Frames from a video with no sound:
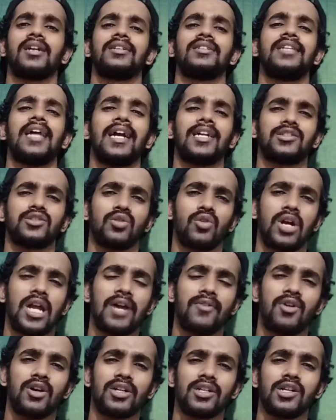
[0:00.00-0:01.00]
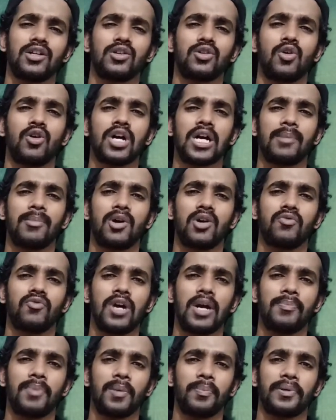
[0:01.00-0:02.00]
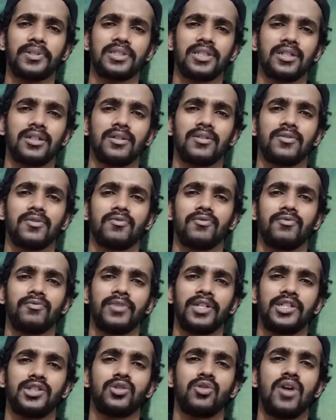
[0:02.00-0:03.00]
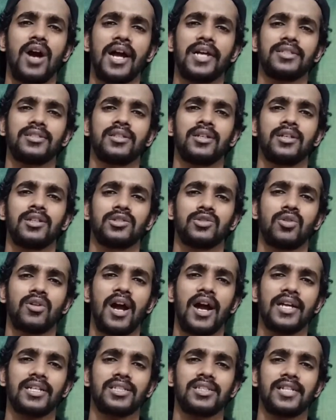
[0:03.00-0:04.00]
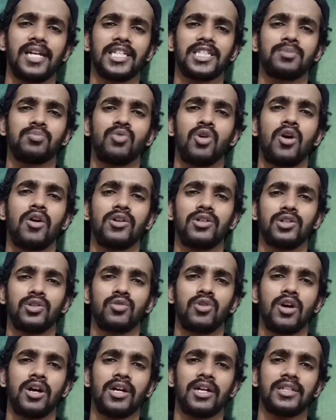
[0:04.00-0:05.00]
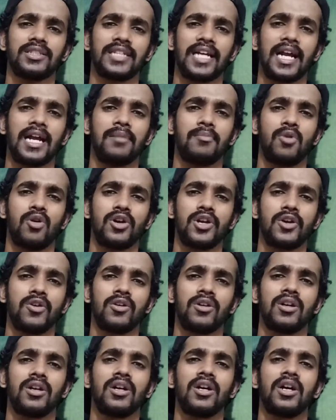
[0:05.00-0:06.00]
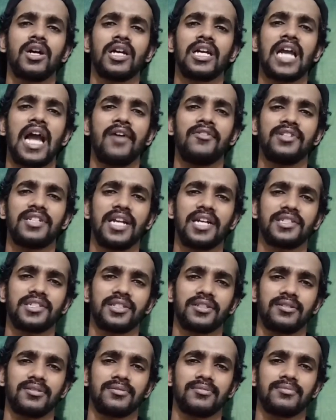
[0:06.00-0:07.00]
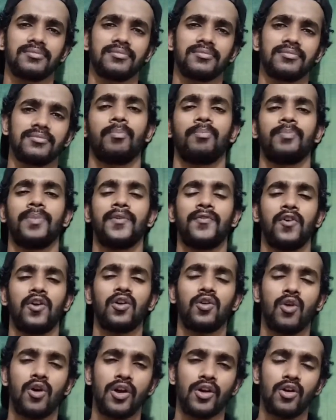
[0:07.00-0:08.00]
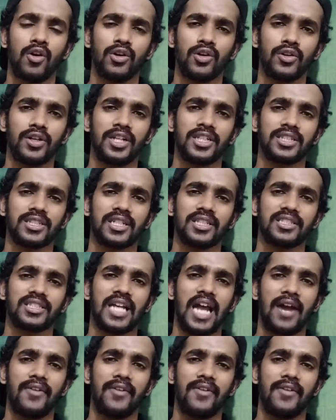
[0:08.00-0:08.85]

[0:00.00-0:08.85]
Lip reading: That's all I wanted to talk about vapor pressure with you guys. So guys, let's move on to our second module, cavitation. Before going on to discuss